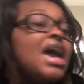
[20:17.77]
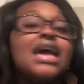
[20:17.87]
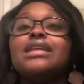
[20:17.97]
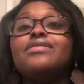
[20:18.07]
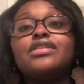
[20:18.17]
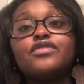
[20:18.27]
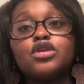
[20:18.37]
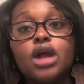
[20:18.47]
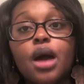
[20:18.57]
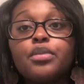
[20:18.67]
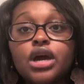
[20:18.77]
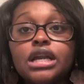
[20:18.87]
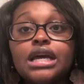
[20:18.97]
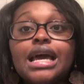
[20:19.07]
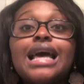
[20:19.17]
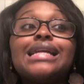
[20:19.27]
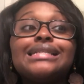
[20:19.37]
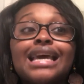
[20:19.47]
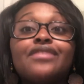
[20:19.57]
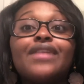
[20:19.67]
And even if you're not pregnant,
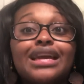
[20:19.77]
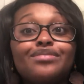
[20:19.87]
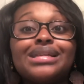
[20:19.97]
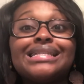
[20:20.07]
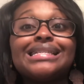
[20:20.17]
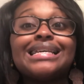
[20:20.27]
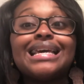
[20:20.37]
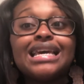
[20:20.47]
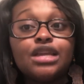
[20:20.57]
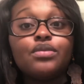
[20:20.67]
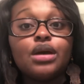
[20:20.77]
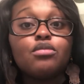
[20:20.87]
take vitamins anyway.